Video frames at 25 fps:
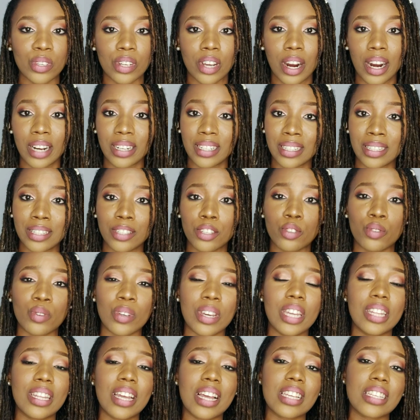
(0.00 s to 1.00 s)
gardens to
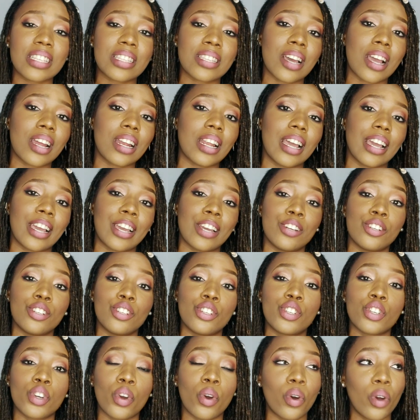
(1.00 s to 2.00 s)
either start like a
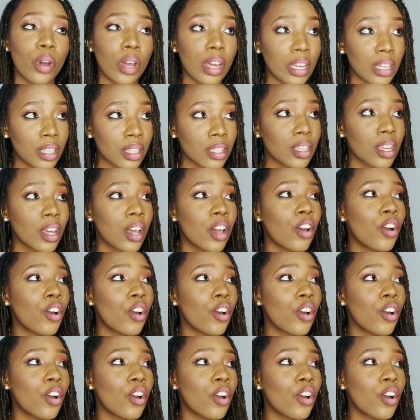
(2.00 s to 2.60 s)
joint